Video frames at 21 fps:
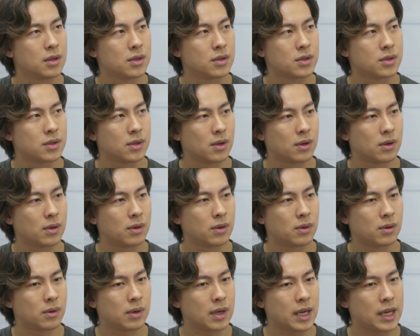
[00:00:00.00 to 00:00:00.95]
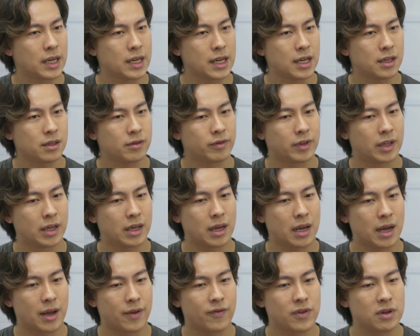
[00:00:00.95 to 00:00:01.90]
So at the end of the day,
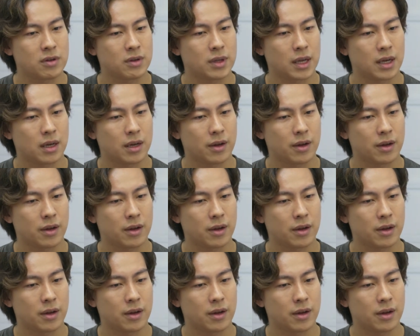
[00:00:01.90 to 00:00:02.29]
I feel that